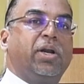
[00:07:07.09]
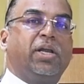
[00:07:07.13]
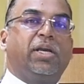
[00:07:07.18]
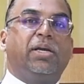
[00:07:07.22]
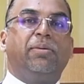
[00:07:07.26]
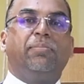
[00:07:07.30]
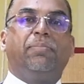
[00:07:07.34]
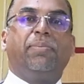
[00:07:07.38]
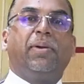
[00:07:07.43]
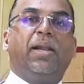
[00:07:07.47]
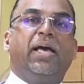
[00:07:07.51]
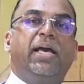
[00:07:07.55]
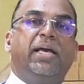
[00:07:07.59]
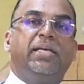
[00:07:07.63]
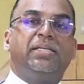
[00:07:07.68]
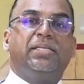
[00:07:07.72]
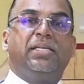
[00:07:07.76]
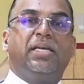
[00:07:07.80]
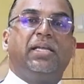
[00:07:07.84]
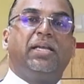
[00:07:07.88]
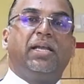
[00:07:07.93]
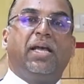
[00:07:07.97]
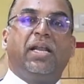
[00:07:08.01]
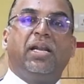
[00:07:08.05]
compliant
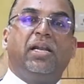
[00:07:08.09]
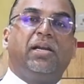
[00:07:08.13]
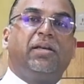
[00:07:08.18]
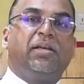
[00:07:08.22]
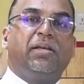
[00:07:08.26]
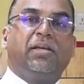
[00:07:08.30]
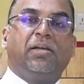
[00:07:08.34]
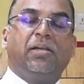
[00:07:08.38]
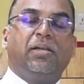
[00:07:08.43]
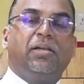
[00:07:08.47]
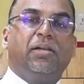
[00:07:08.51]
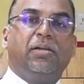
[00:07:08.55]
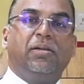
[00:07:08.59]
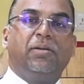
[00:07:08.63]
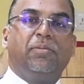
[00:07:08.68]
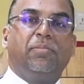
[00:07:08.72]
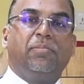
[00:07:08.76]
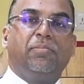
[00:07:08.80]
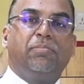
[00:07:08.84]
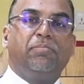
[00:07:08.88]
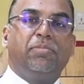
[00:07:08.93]
and analytical,